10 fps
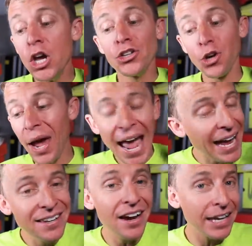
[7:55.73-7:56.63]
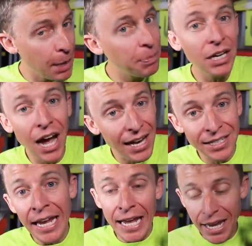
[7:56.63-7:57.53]
so Edna
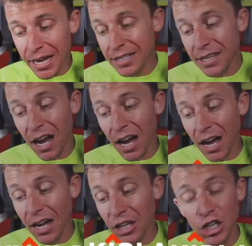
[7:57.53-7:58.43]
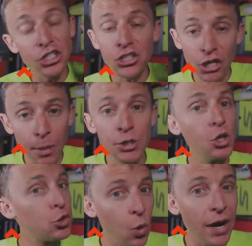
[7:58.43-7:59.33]
Kiplagat is a sub
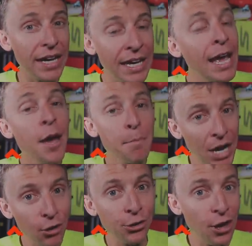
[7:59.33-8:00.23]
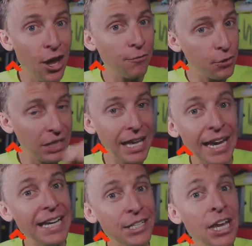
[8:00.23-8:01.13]
2:20 marathon for the
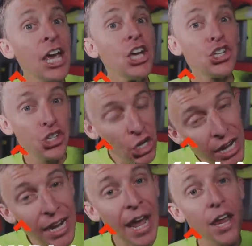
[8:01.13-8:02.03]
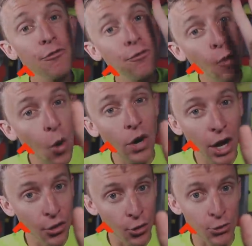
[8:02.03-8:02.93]
ladies. She and four
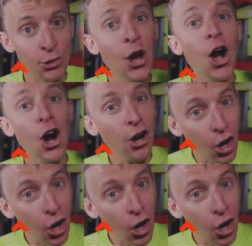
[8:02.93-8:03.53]
others are